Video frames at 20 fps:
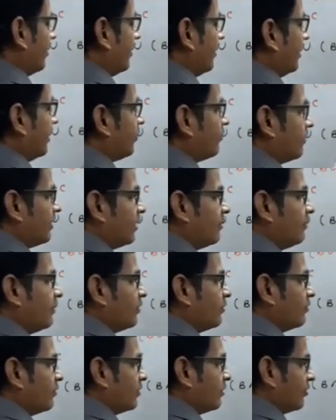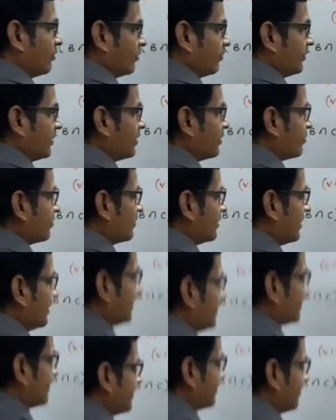Now tell me union of these two
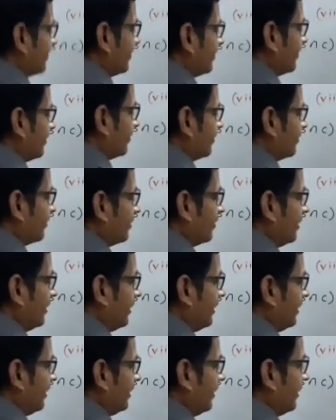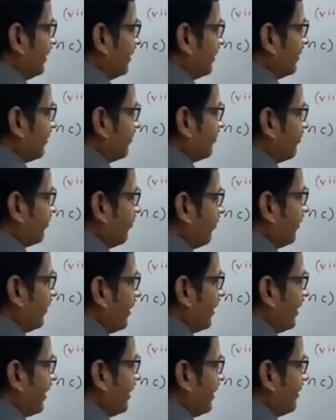sets. 3,
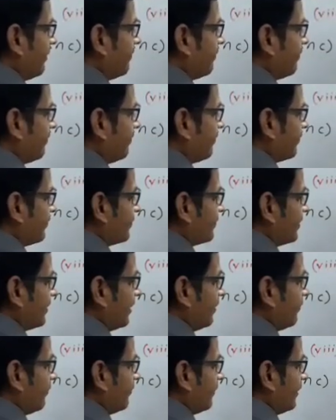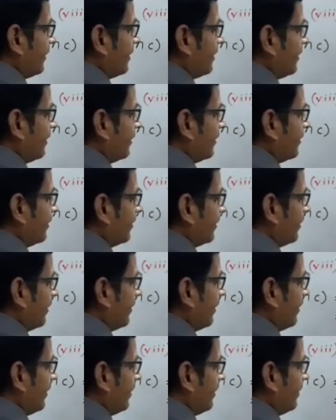5, 7,
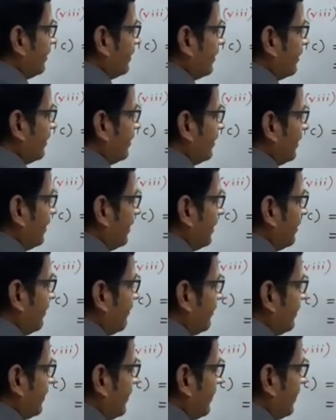9, 11